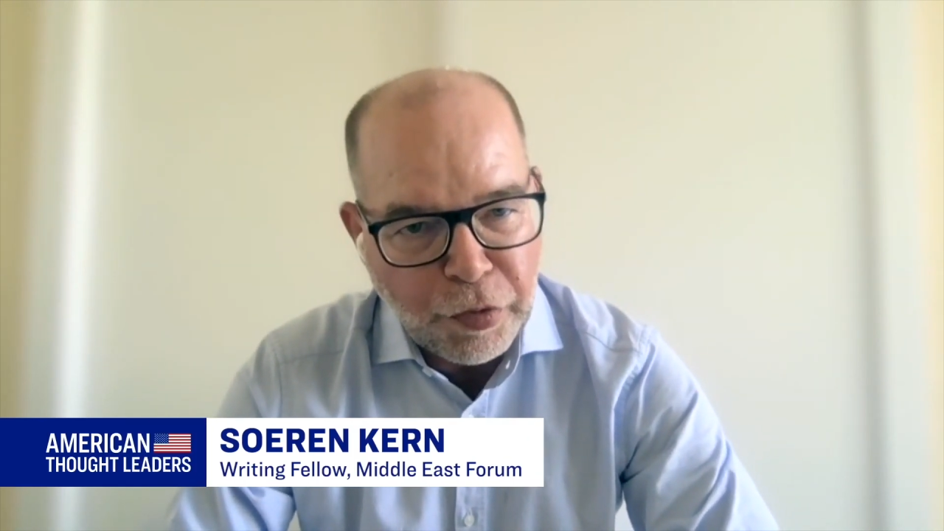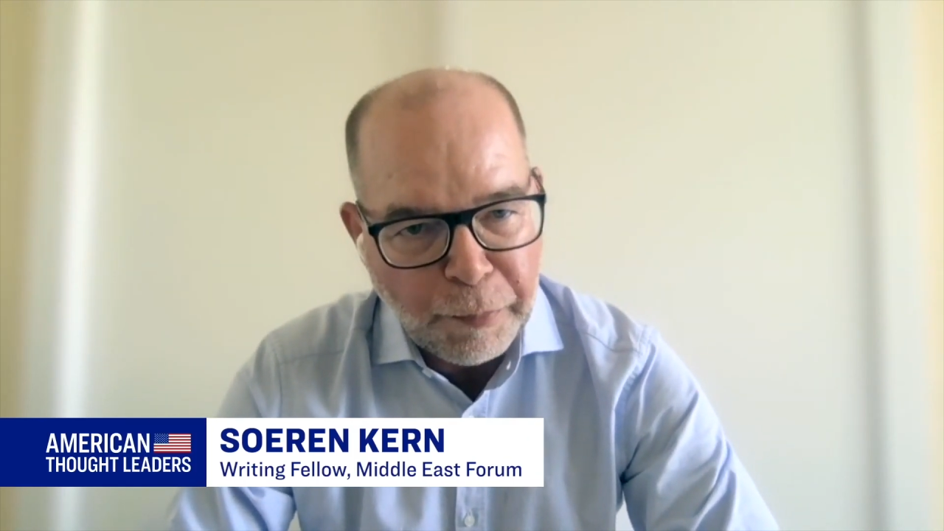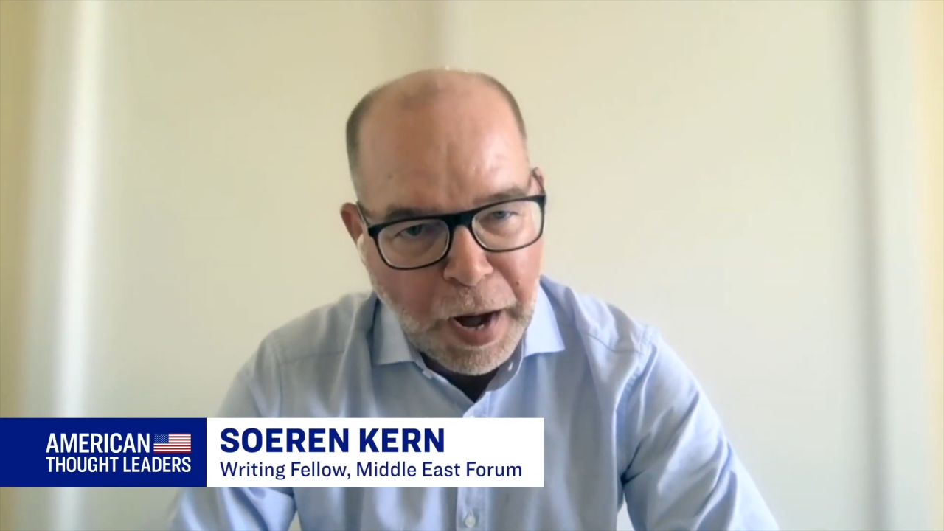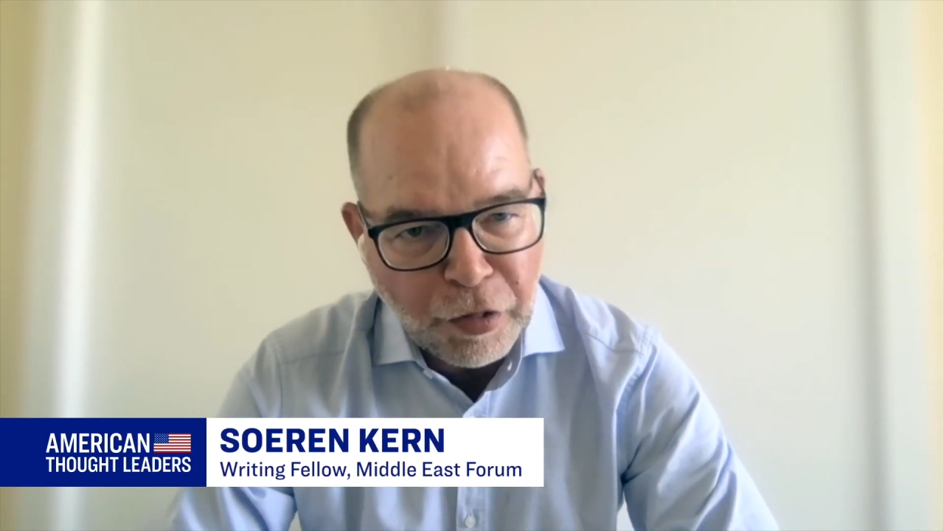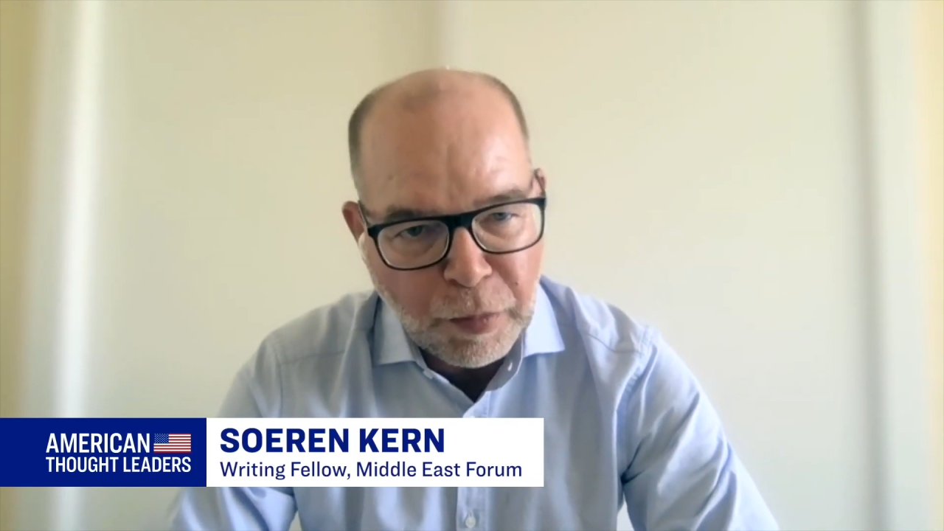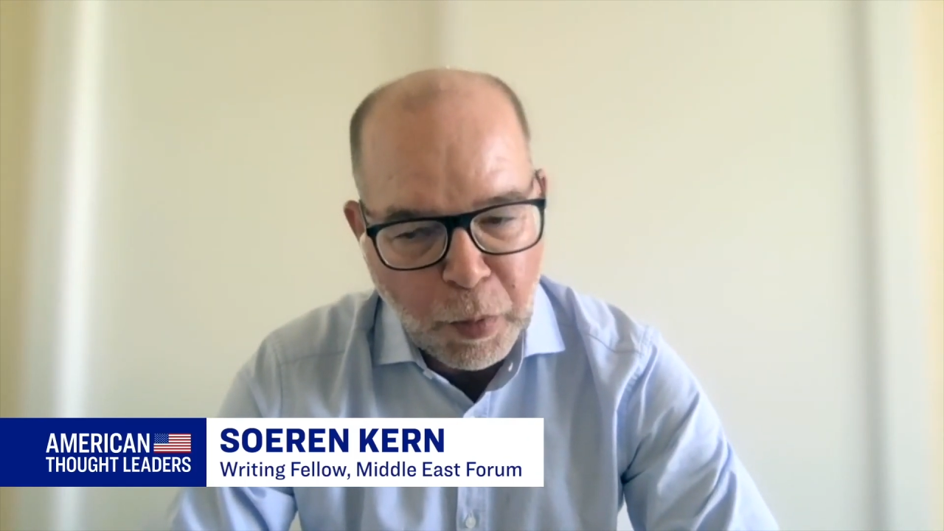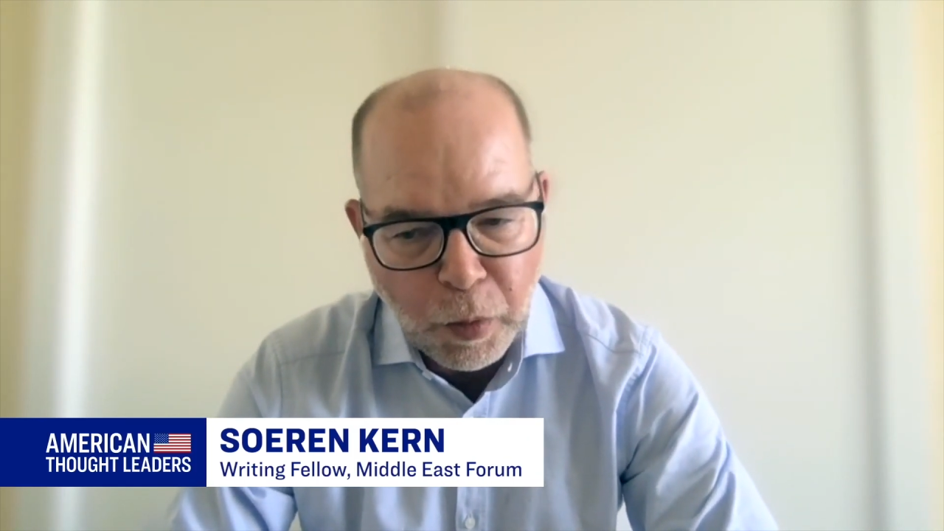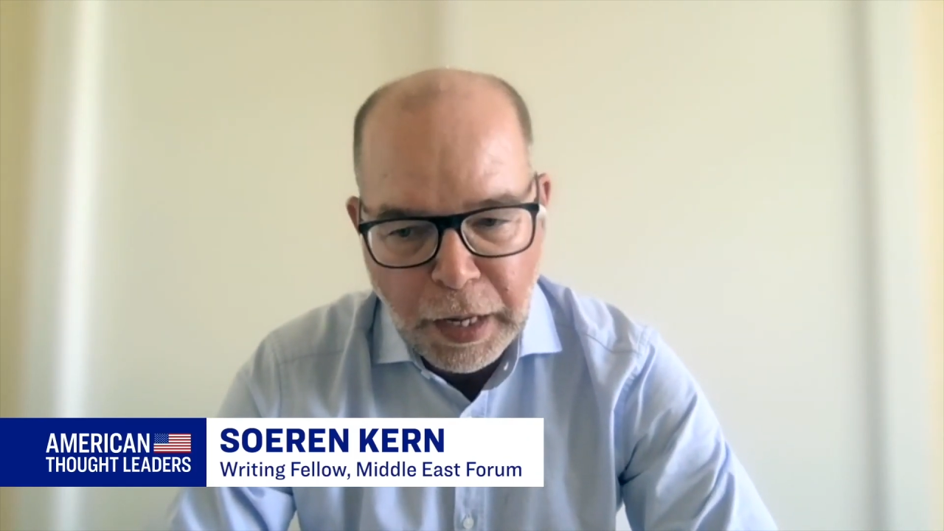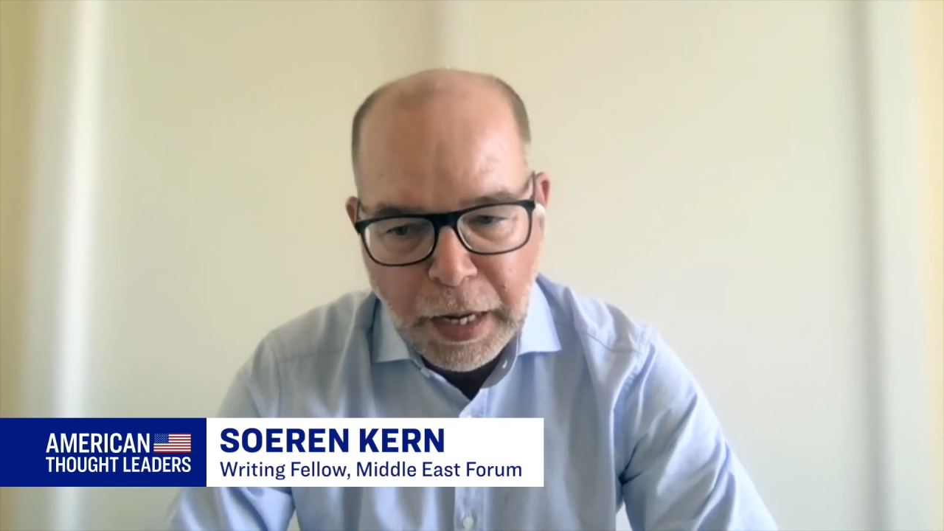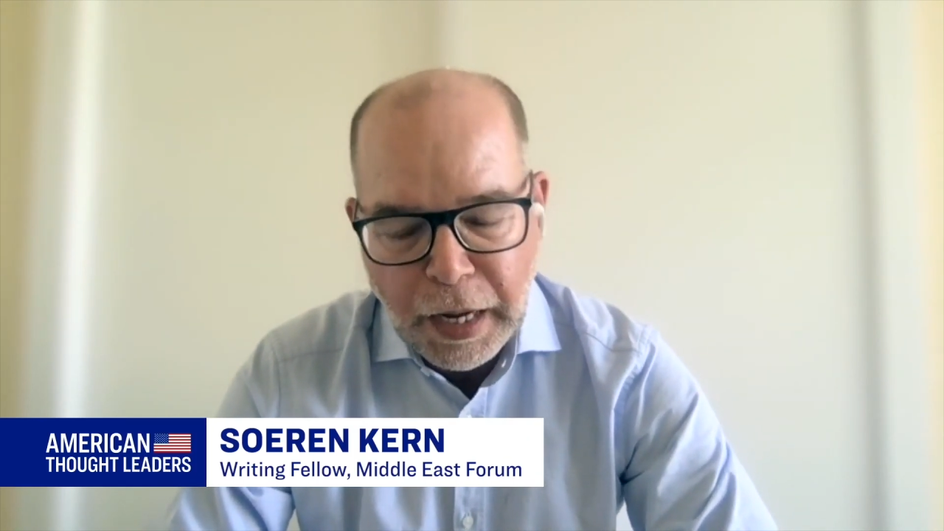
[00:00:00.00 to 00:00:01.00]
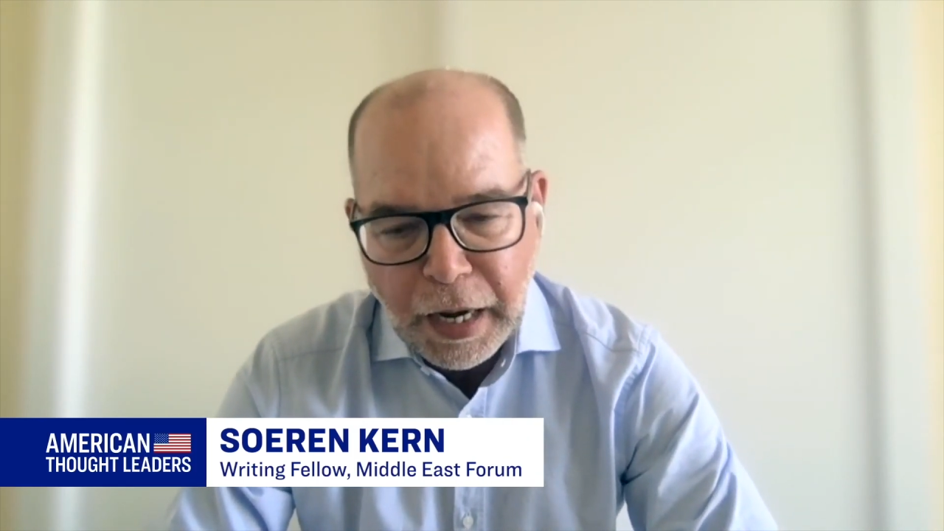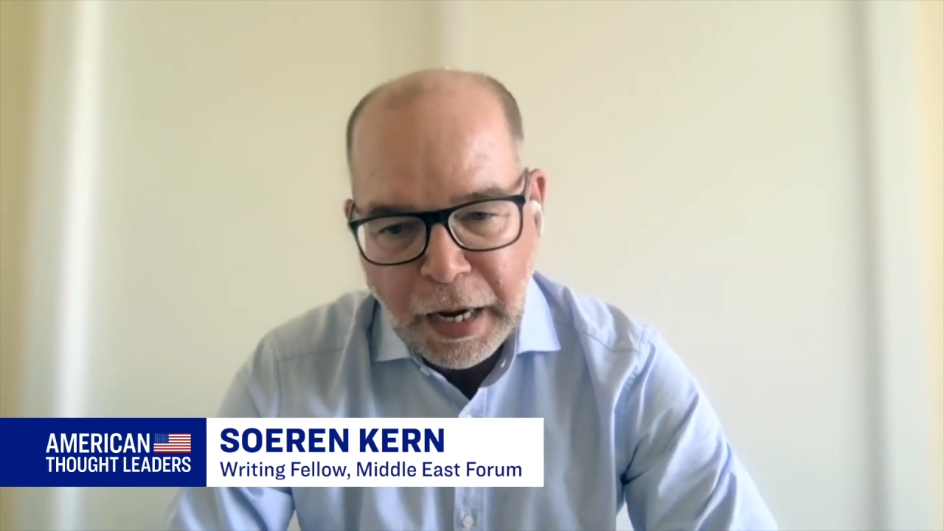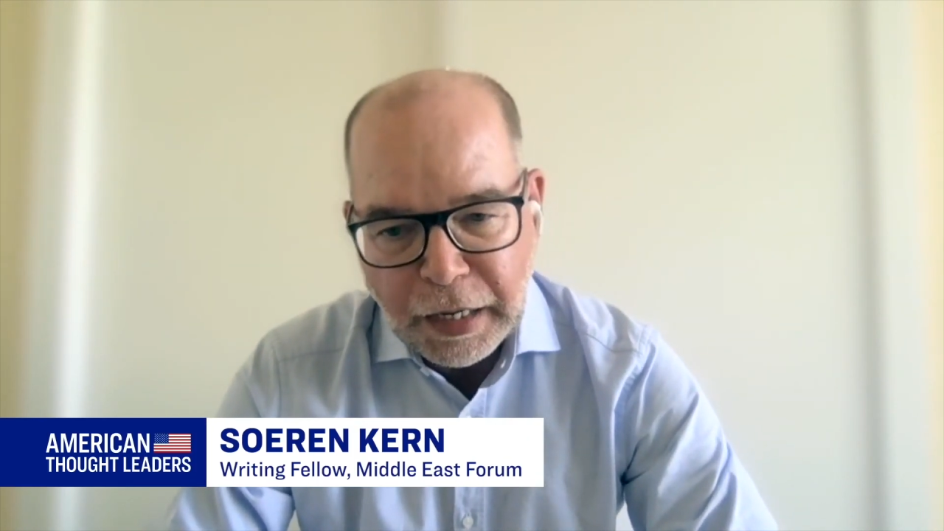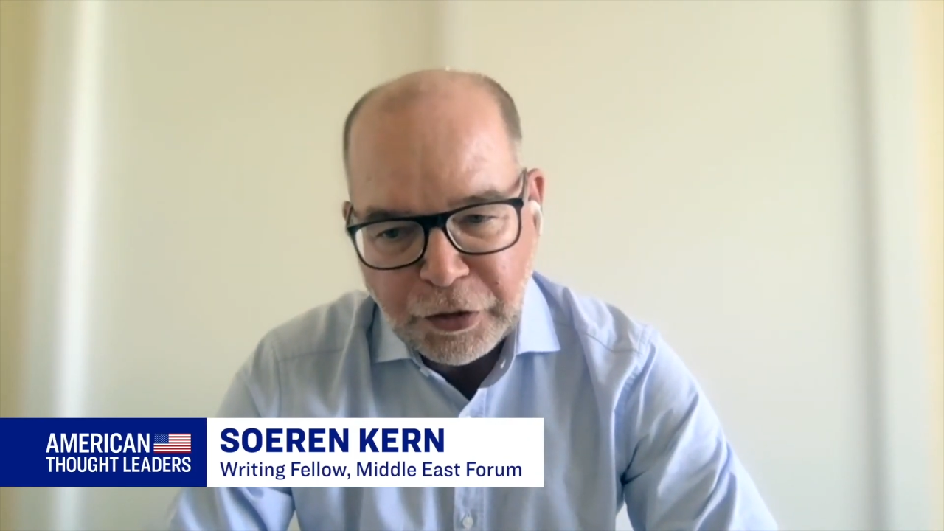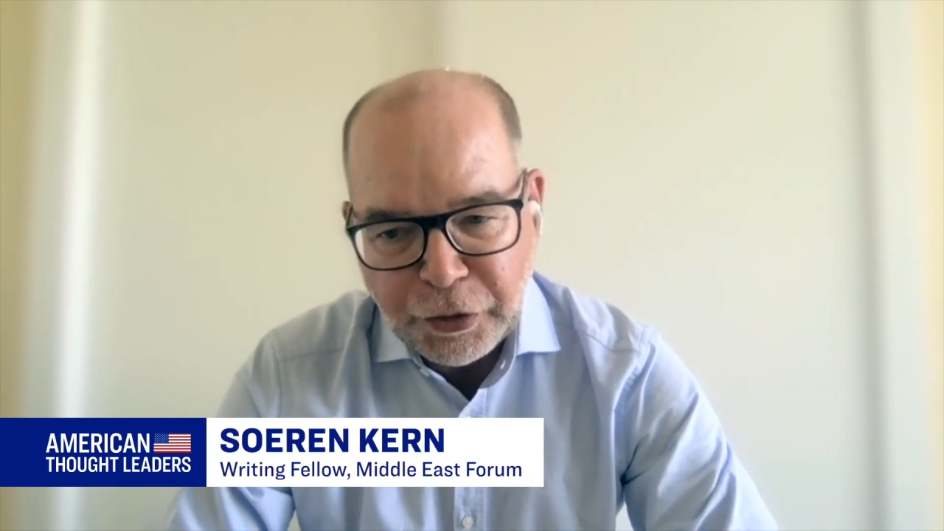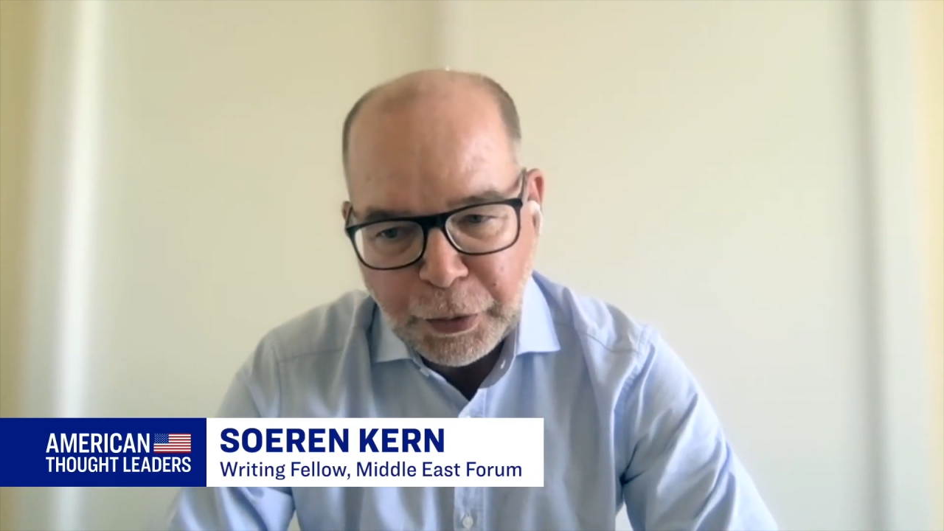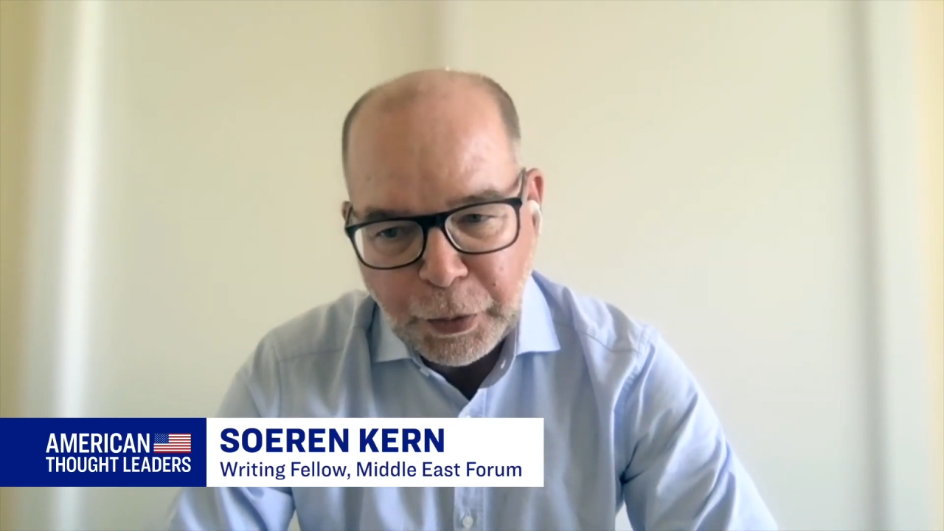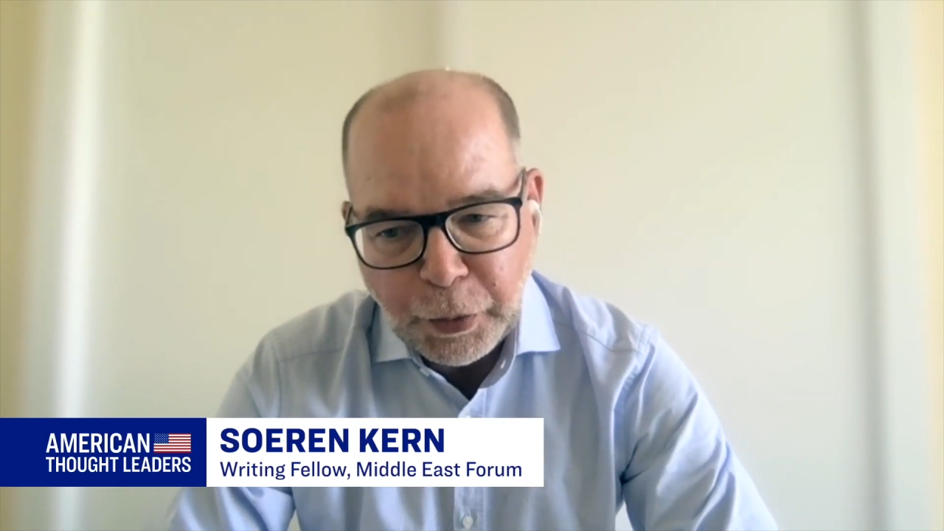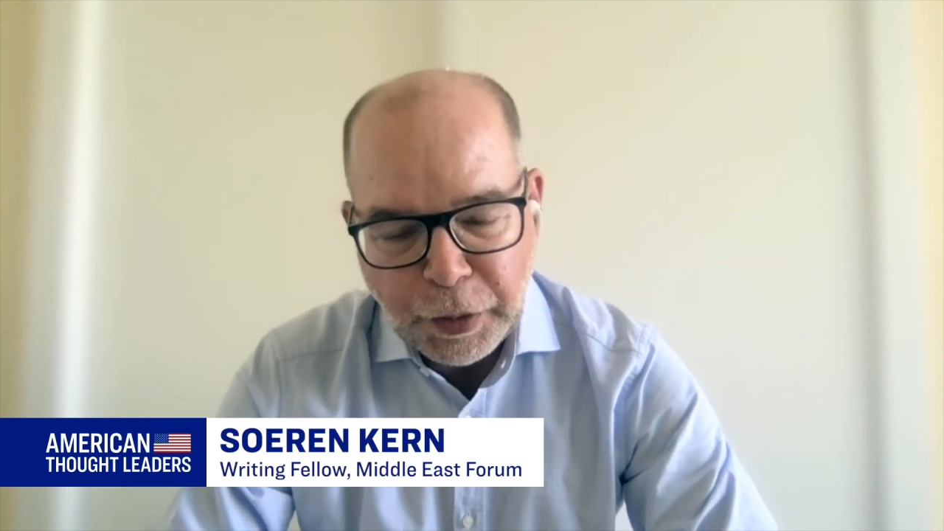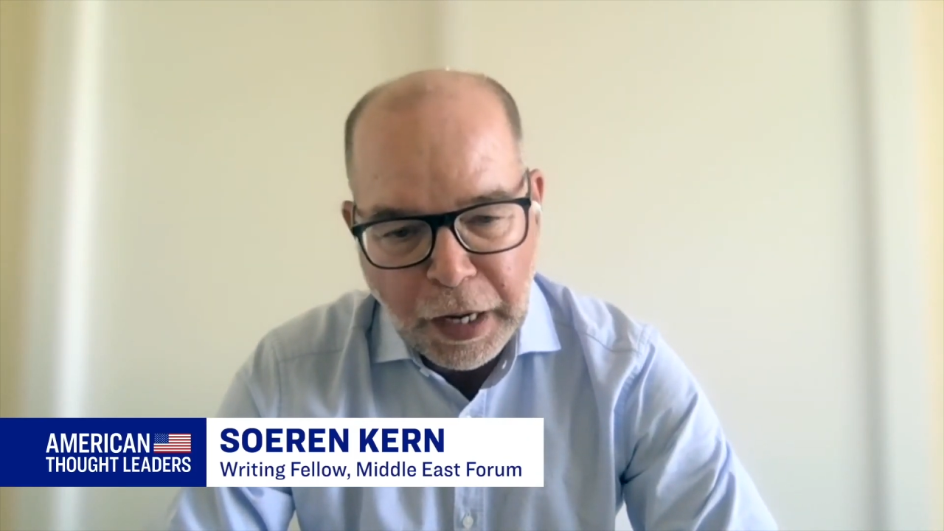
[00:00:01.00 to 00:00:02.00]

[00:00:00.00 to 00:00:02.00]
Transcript: impossible uh, to,